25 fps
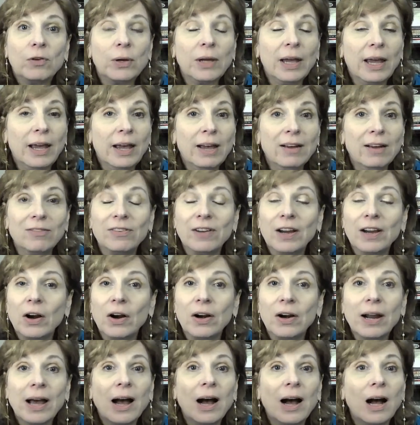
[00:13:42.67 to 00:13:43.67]
If you can't
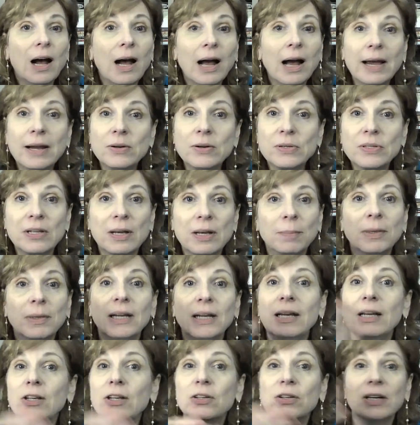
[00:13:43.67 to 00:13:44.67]
figure it out, hire
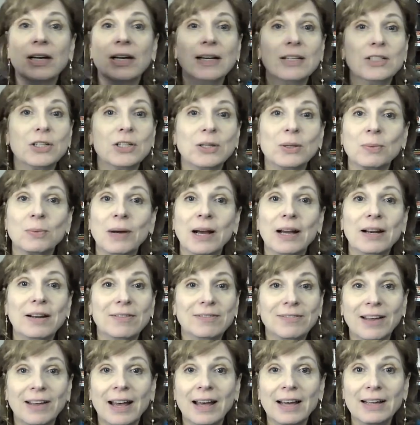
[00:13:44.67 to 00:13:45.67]
somebody and you'll get to the
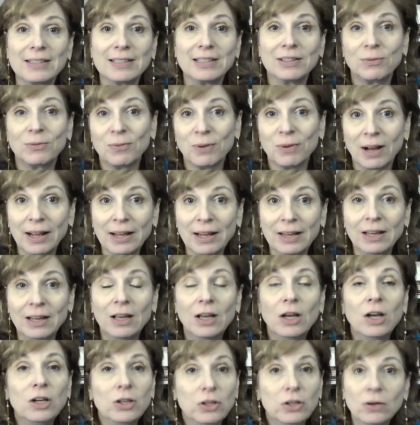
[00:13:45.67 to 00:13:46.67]
right effect,
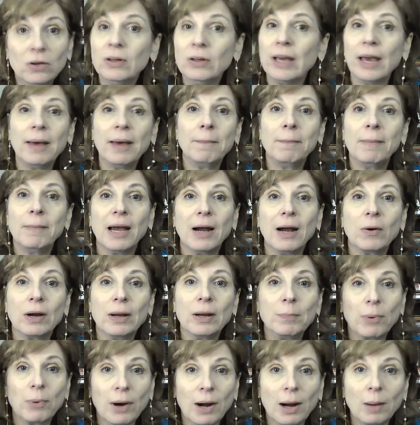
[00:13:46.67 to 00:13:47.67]
right? You'll get
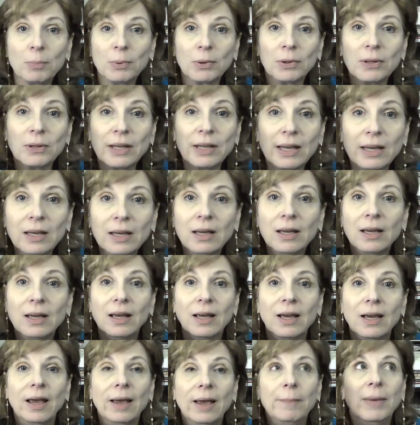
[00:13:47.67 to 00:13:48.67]
married properly.
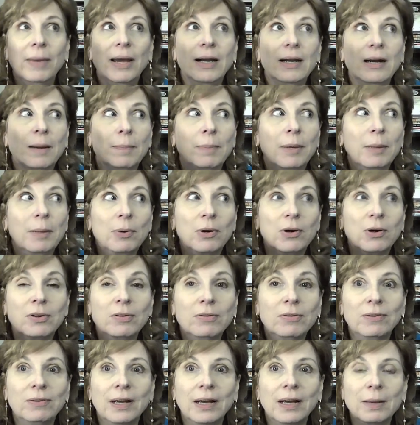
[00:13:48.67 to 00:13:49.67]
It may not be
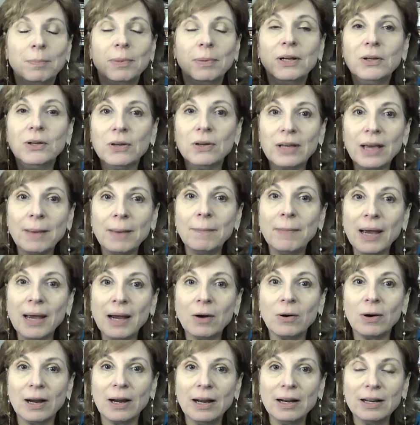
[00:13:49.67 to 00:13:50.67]
perfect, but you'll get
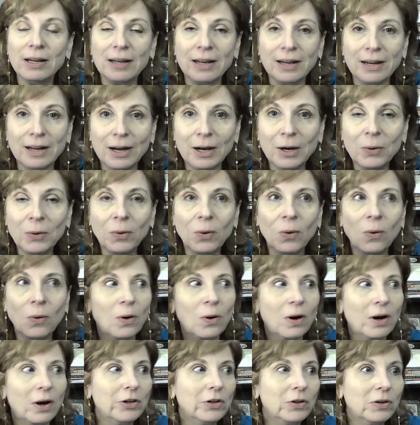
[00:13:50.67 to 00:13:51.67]
married,
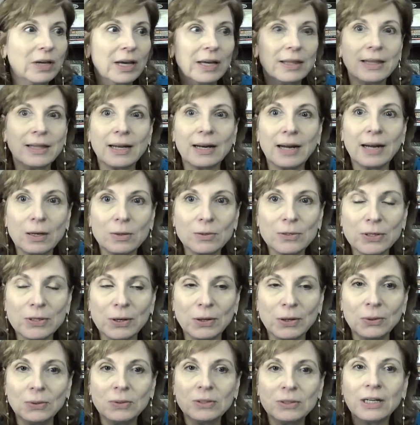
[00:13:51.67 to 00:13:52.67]
or you'll get that
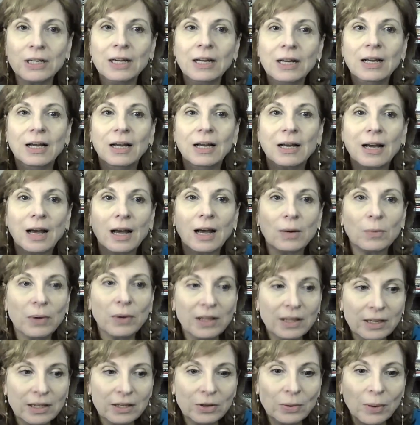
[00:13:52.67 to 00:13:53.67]
house sold.
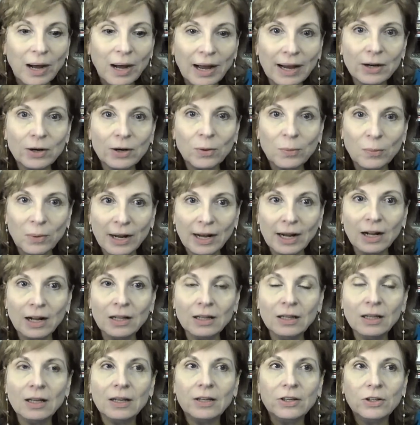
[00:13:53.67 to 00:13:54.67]
God willing, you hire
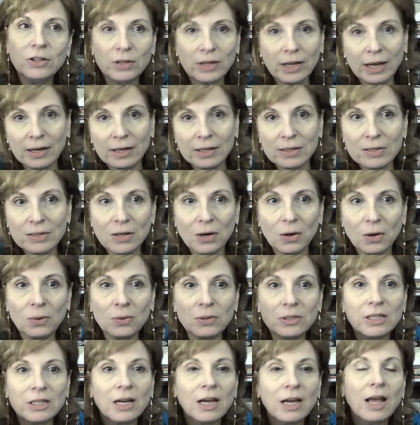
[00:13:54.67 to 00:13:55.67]
well, you'll get it
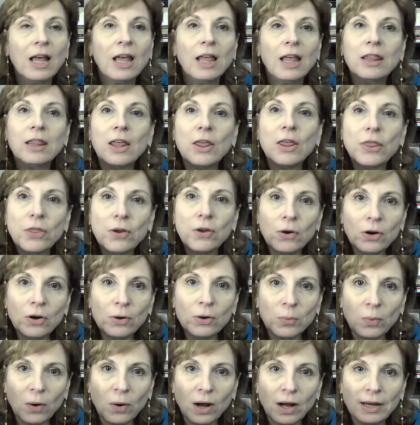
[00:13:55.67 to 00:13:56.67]
sold. The
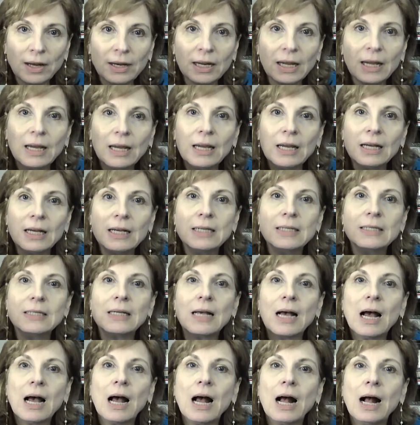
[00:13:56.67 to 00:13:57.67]
third one
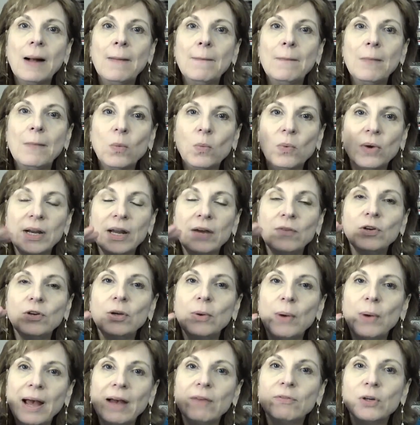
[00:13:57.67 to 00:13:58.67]
is
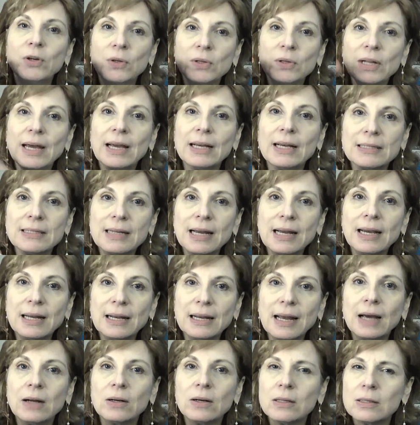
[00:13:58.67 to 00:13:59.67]
whenever you have your legs
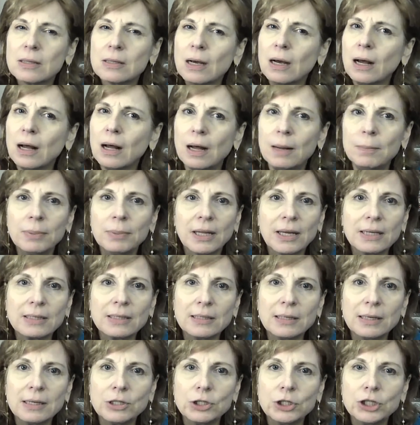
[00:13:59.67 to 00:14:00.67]
taken out, it's a
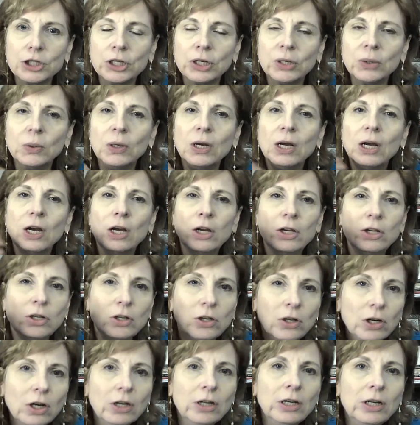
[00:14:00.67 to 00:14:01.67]
complex issue.
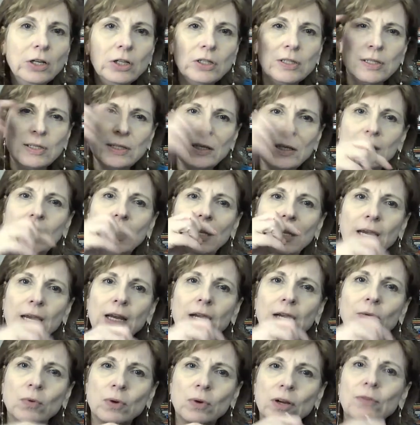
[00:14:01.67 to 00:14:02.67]
You're going to see
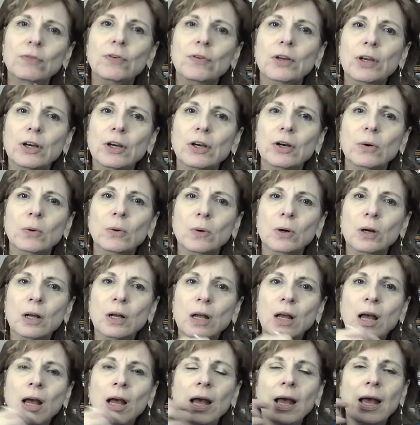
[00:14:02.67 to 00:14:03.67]
in review.